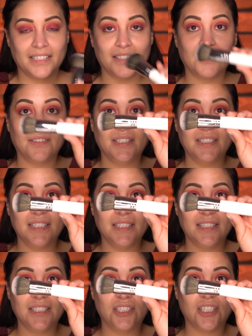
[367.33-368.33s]
So this
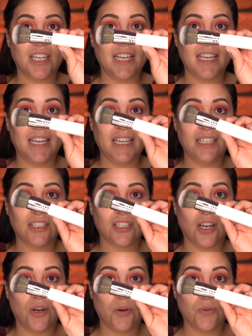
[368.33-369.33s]
is the
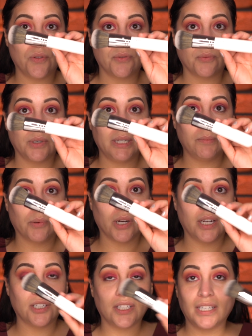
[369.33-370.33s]
JH03
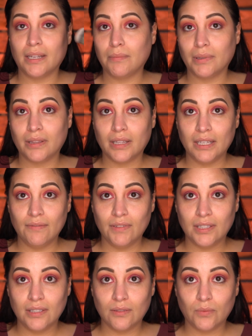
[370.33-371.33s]
brush, and I believe
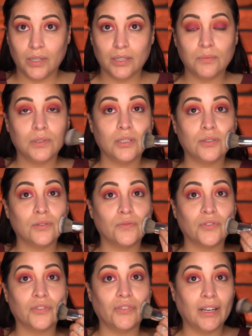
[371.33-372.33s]
this is what you would use
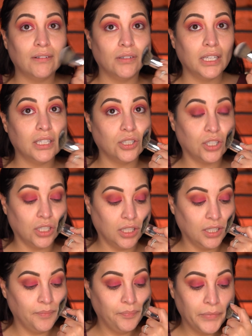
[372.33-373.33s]
for
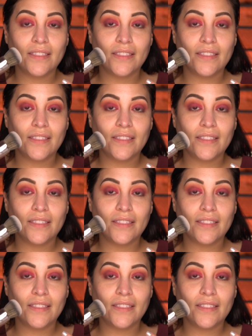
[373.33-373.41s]
foundation.